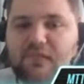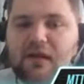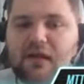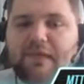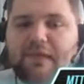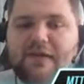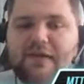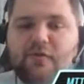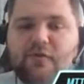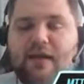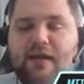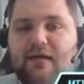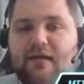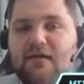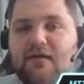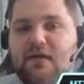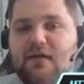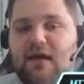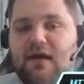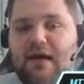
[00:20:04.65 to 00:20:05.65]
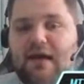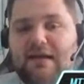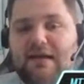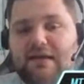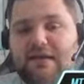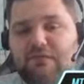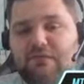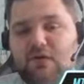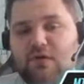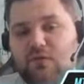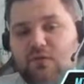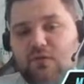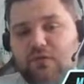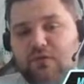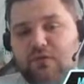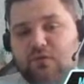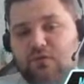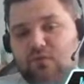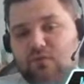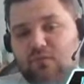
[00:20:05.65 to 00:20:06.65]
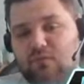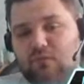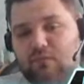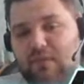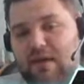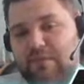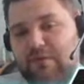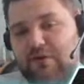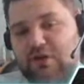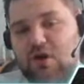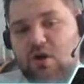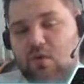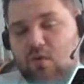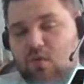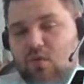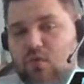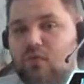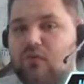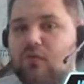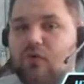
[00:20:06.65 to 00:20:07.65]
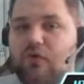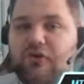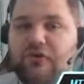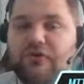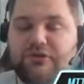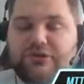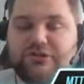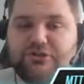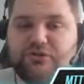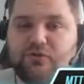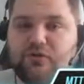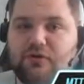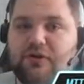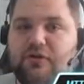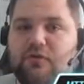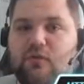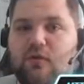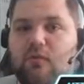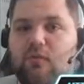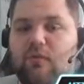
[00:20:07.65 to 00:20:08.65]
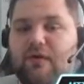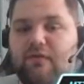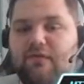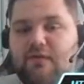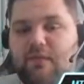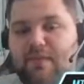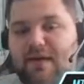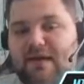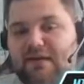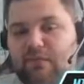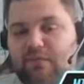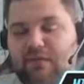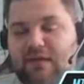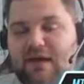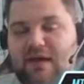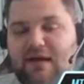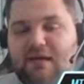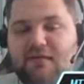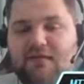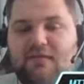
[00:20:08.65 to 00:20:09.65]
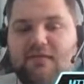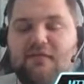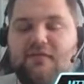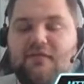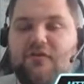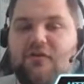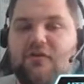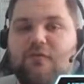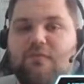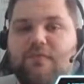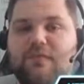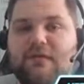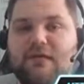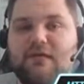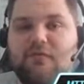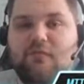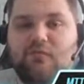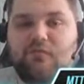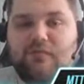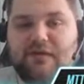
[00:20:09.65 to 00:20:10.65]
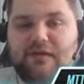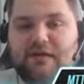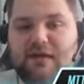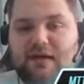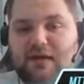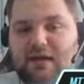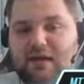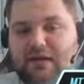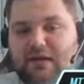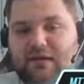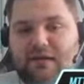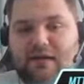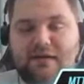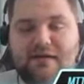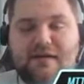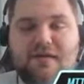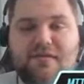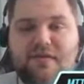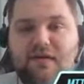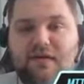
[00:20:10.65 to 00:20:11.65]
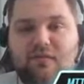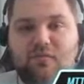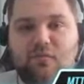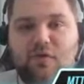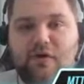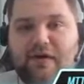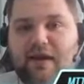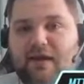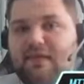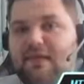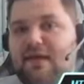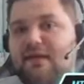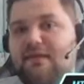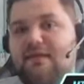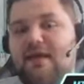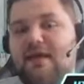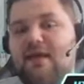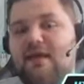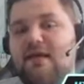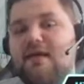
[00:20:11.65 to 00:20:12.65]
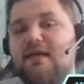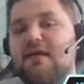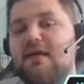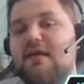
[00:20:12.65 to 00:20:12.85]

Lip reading: and then you play. And even though you maybe know or you're sure you are one of the better players, you could be really unlucky, like nothing is working that day.